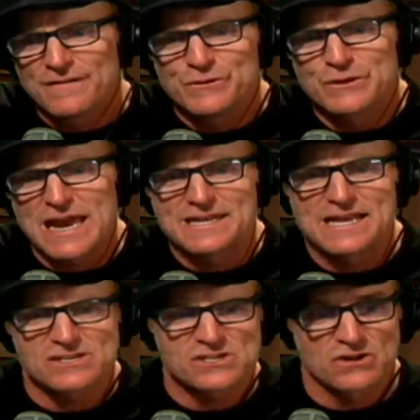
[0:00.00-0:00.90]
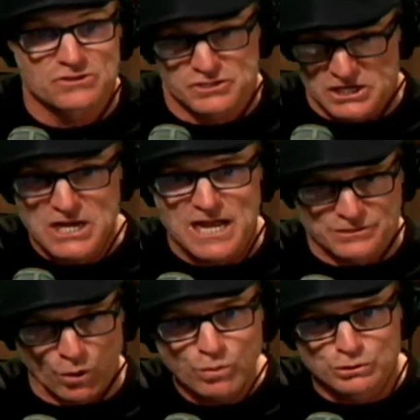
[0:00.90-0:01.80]
you can't necessarily see, I
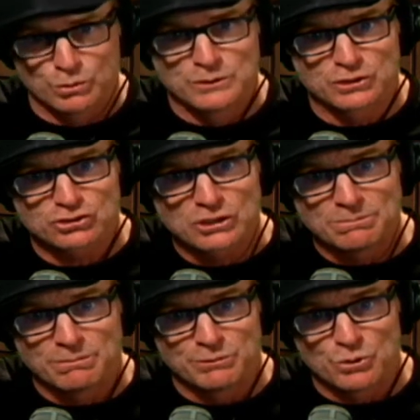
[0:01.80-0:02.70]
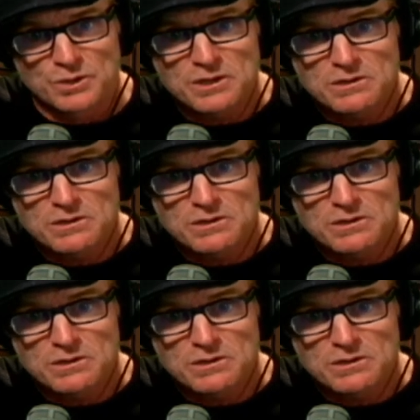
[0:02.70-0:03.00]
told you it's a Sleeping Beauty.